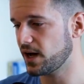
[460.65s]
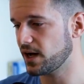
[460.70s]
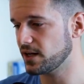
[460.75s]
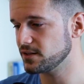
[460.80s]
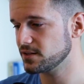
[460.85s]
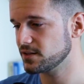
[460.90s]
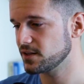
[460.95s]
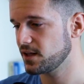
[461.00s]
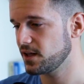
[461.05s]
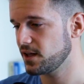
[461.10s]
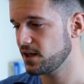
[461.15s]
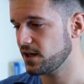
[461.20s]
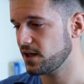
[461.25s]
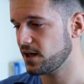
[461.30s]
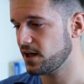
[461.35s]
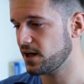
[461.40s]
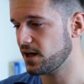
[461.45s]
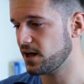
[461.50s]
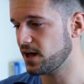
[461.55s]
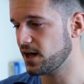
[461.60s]
add
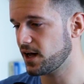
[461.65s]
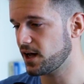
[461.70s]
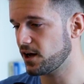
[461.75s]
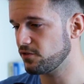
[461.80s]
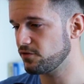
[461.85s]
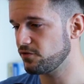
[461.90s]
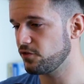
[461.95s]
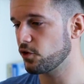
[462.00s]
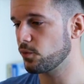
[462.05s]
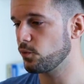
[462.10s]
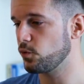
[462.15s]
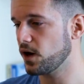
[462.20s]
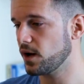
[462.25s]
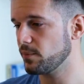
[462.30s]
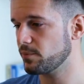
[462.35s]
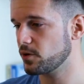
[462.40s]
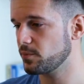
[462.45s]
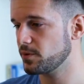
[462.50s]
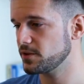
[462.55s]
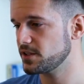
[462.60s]
a
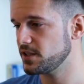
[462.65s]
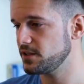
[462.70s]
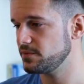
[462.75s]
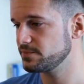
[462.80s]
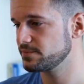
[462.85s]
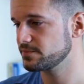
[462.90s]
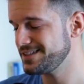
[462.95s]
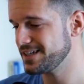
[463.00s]
formula property.